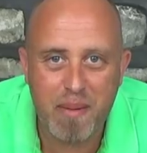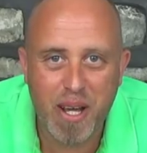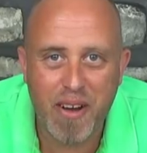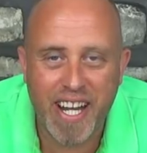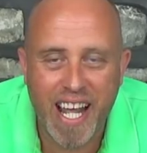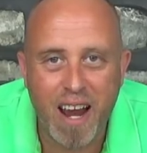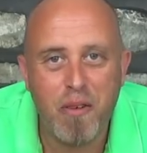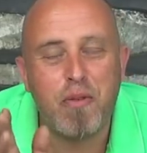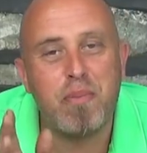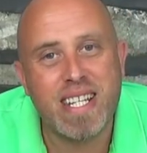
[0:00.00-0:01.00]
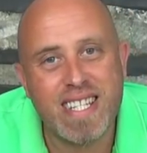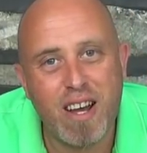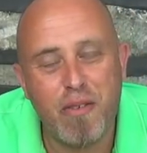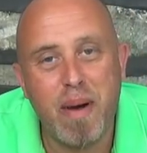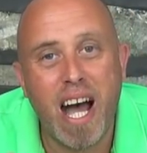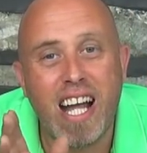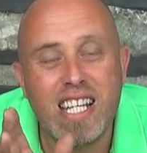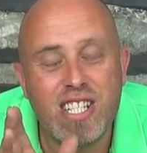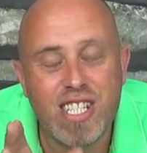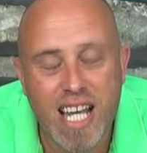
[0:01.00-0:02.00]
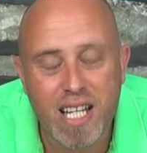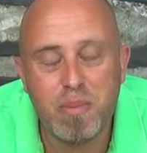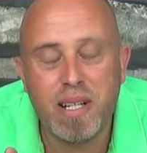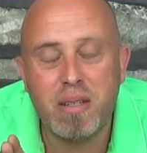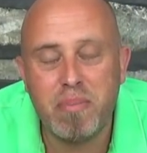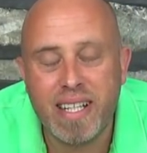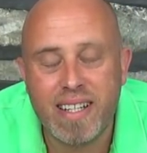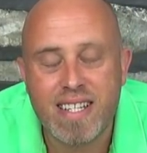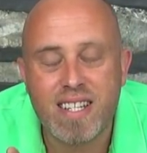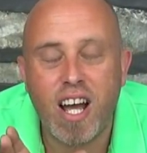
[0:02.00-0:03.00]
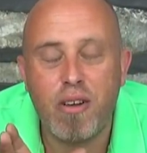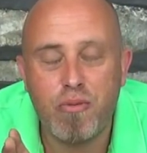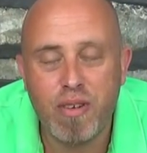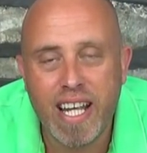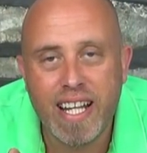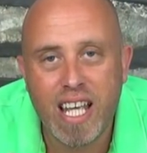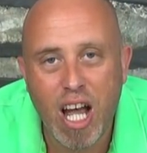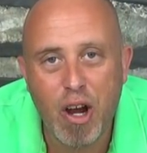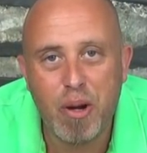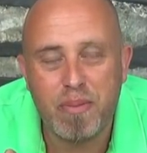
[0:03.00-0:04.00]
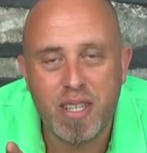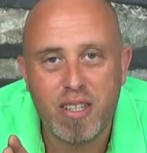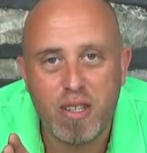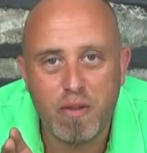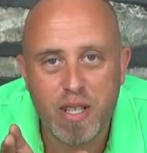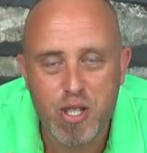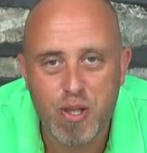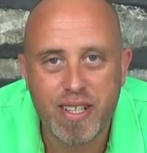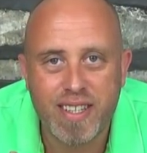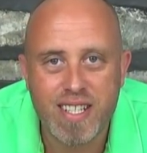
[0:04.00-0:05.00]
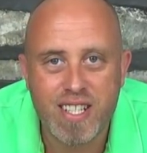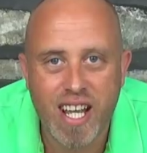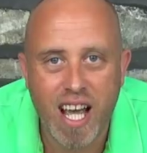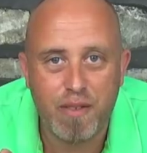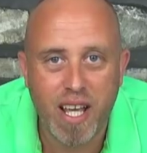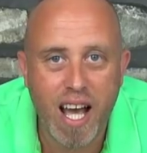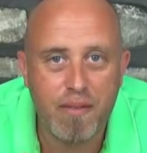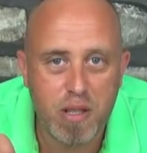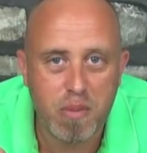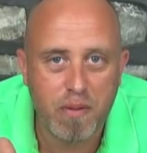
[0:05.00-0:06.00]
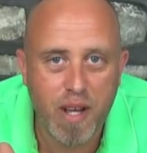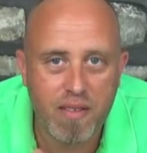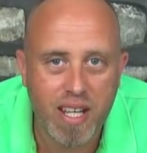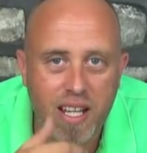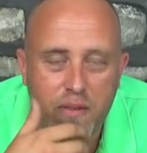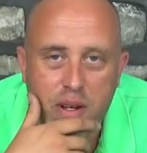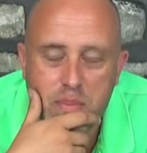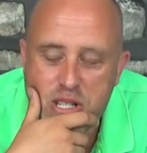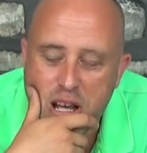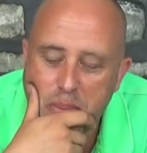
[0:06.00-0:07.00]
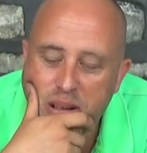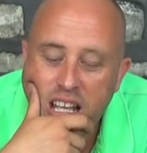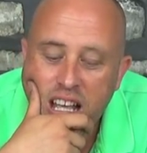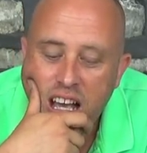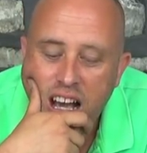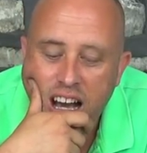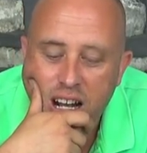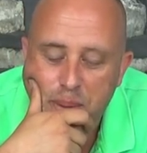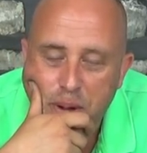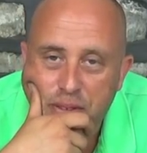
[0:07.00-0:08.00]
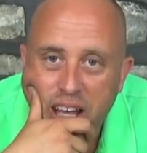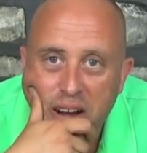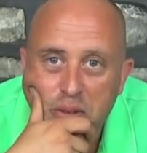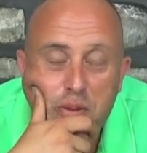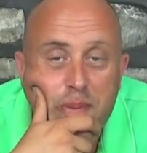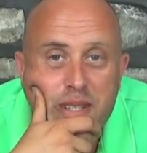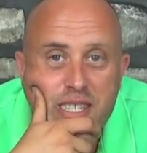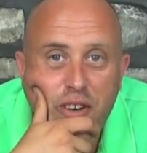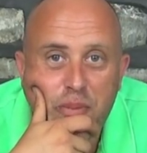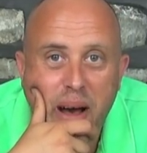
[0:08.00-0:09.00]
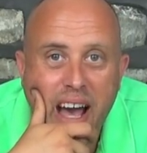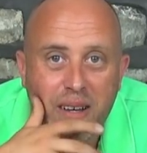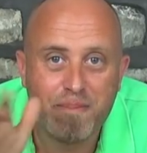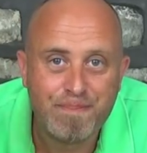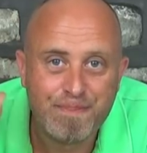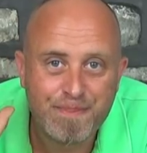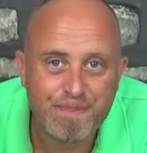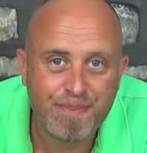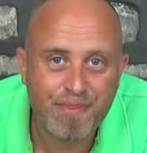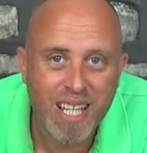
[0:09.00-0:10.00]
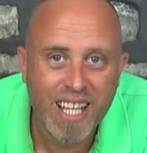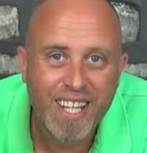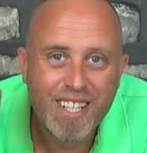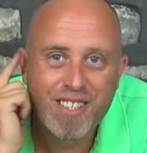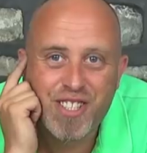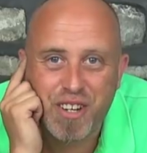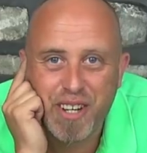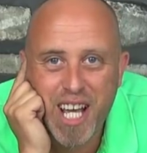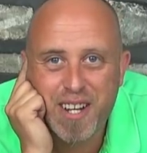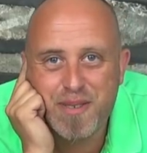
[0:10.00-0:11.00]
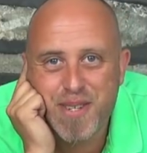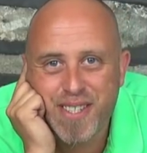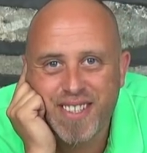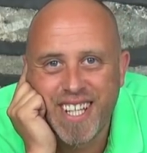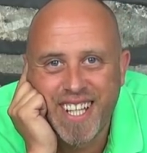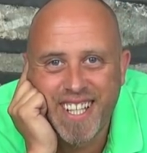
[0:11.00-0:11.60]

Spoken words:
I'm going now. For myself, Matt, I genuinely mean this. I really hope that you've enjoyed this chat. If you have, do me a favour, hit the thumbs up. And I'm off now. For myself, Matt, cheerios.